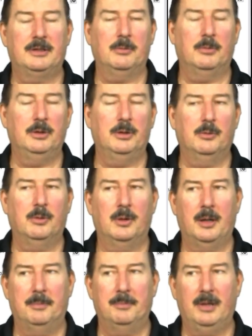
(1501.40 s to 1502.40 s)
that will
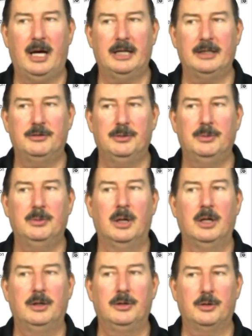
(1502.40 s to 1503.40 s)
apply to
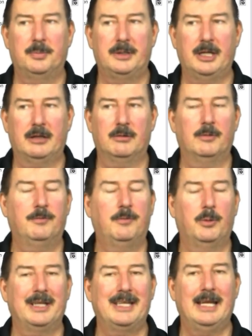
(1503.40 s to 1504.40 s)
your particular
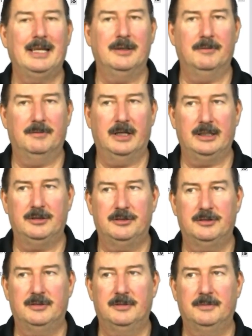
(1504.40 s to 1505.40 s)
FortiGate device.